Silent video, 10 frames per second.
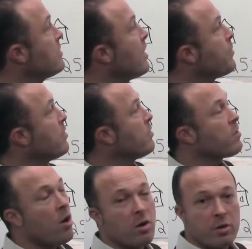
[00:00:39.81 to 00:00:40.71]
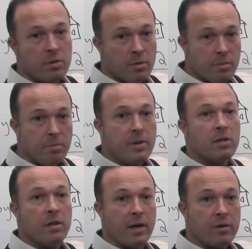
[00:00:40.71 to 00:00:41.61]
neighborhood of Concord,
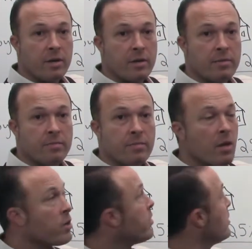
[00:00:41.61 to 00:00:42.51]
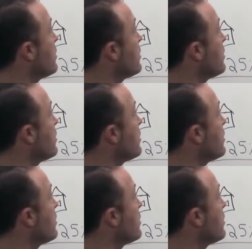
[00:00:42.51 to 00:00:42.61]
middle area, you're going to